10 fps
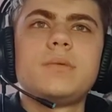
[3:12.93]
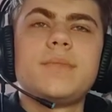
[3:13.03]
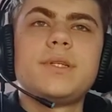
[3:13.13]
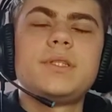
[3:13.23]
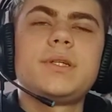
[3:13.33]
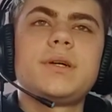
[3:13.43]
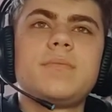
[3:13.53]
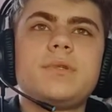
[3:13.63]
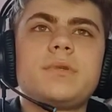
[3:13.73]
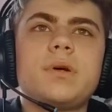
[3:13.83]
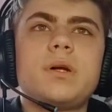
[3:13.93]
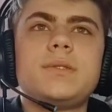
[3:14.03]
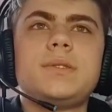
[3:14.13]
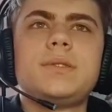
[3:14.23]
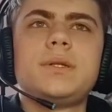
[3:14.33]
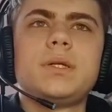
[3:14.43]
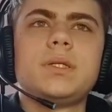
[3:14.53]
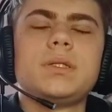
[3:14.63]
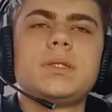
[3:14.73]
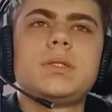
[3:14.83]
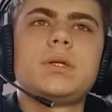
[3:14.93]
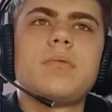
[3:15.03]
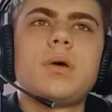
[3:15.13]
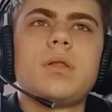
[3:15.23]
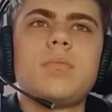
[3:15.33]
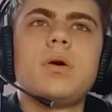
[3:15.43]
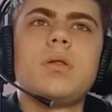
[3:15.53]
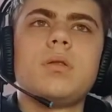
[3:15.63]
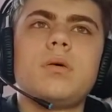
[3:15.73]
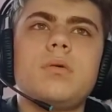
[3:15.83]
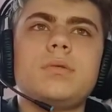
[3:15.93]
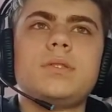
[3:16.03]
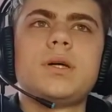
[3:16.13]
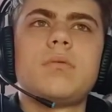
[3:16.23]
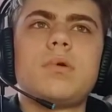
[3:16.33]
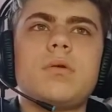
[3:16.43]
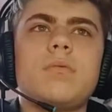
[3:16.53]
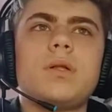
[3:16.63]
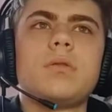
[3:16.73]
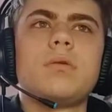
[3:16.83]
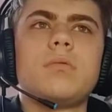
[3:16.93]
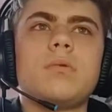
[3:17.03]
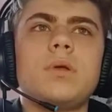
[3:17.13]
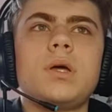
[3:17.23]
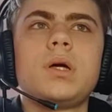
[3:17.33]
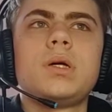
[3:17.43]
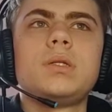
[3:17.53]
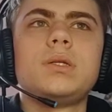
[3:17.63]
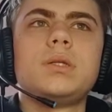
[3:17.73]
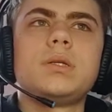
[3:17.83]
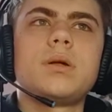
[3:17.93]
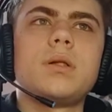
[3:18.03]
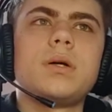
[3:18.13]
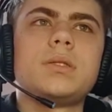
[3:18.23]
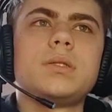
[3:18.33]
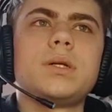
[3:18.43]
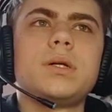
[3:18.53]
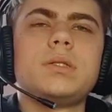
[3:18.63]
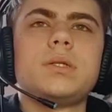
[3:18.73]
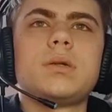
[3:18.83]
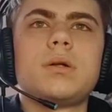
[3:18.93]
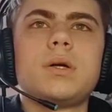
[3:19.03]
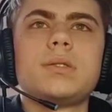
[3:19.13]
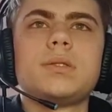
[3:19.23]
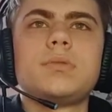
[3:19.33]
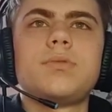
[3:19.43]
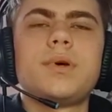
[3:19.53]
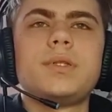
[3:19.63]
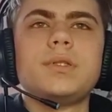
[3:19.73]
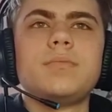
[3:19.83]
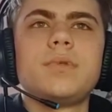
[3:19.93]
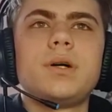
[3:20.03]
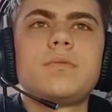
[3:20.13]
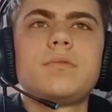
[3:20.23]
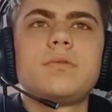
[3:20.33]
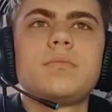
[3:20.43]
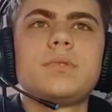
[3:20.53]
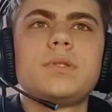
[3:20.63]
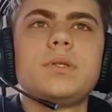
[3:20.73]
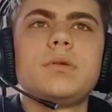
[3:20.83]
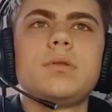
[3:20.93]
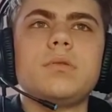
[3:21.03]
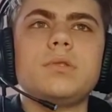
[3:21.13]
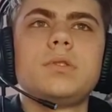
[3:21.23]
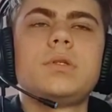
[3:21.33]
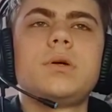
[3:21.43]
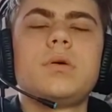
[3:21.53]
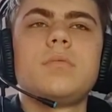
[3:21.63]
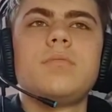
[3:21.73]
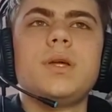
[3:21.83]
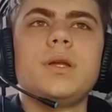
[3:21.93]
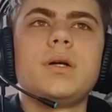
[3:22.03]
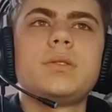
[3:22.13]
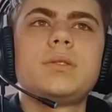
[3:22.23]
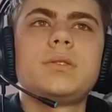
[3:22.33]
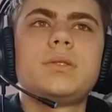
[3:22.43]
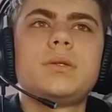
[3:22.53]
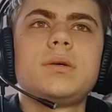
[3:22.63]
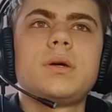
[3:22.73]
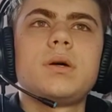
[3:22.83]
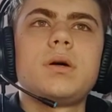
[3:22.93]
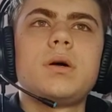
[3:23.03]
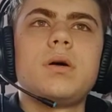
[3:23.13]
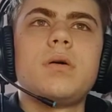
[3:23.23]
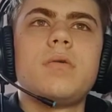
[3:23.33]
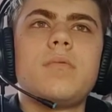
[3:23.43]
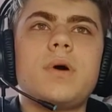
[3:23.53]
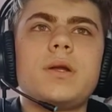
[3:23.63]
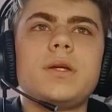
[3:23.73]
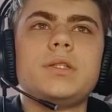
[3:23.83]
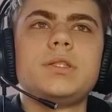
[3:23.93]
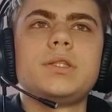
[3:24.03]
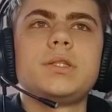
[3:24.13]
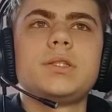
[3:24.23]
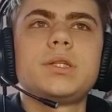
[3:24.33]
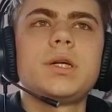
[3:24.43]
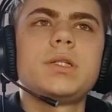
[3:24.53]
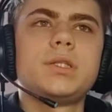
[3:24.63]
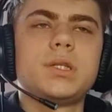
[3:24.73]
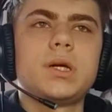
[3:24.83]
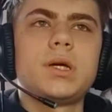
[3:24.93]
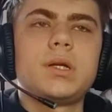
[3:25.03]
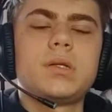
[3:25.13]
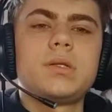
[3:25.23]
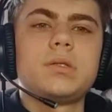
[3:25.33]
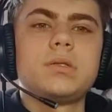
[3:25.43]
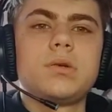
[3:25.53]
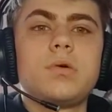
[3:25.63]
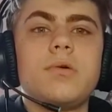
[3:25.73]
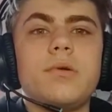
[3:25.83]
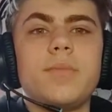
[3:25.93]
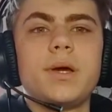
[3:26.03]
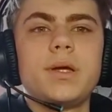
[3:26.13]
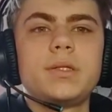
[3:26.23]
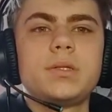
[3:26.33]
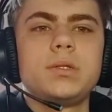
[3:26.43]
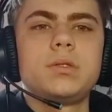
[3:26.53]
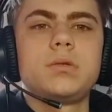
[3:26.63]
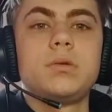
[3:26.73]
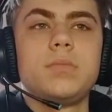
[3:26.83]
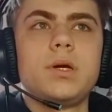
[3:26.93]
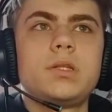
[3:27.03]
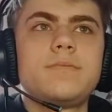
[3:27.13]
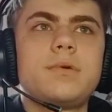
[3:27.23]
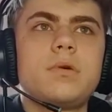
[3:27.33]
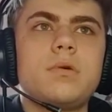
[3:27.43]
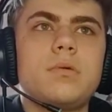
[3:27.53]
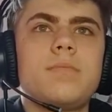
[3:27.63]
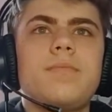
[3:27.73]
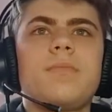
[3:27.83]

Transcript: Semantic cryptocurrency is available on several well-known decentralized and centralized trading platforms, including Binance, uh, One Inch Exchange, and uh, Coinbase and Coinbase Pro.